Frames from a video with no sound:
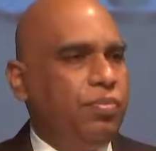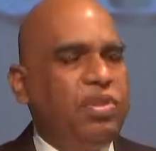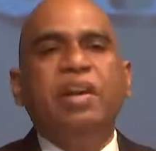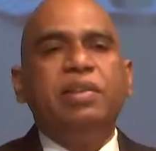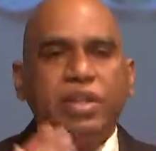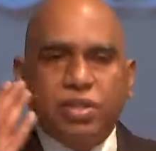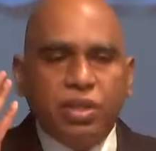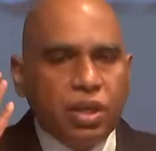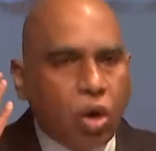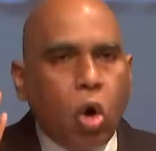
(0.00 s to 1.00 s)
There is
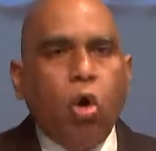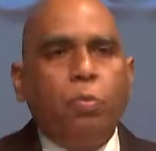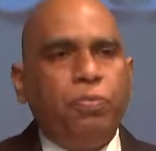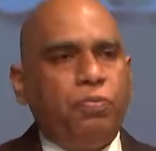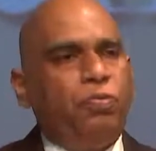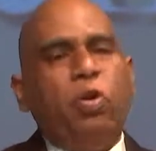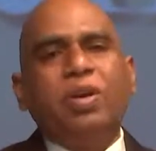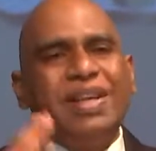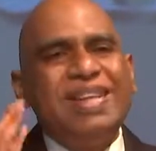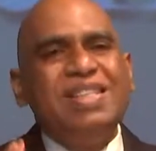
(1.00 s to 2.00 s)
hope for
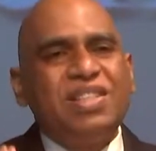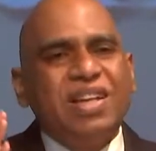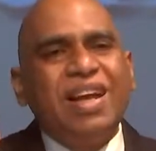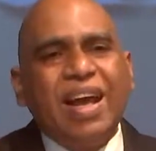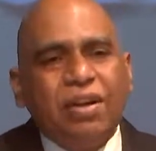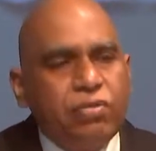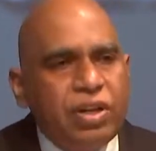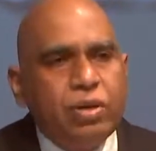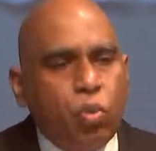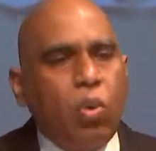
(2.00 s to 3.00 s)
each and
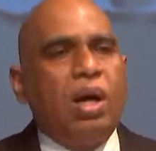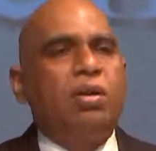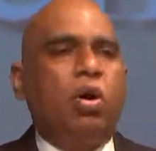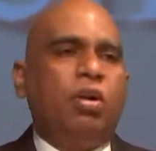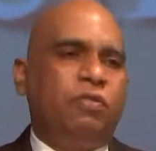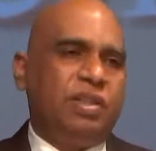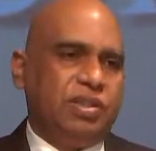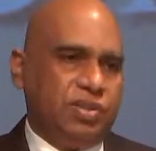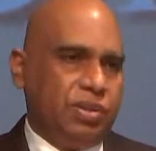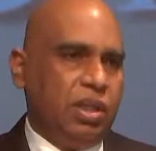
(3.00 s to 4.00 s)
every one of
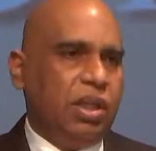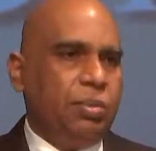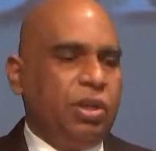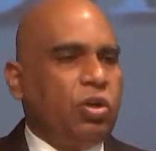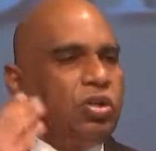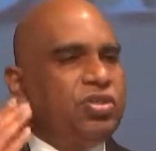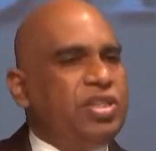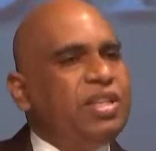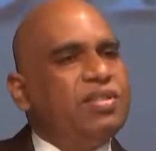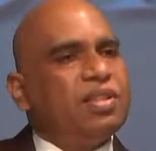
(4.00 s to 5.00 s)
us, because
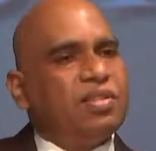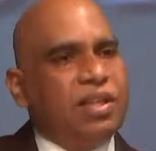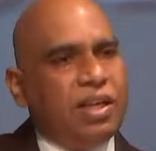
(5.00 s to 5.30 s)
Jesus